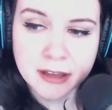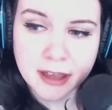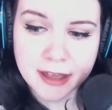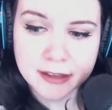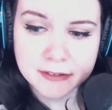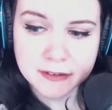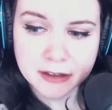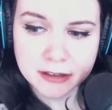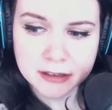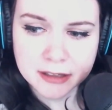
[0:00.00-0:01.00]
and
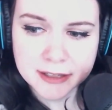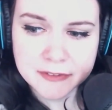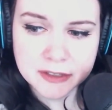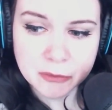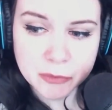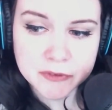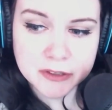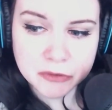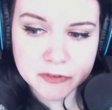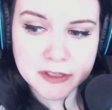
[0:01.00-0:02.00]
uh, it's it was
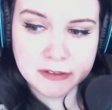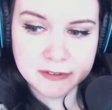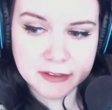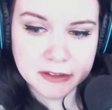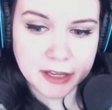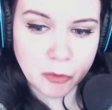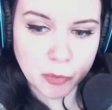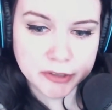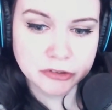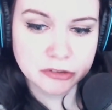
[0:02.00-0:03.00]
interesting to see like
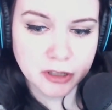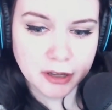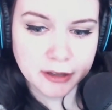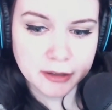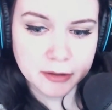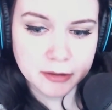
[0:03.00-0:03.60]
which uh,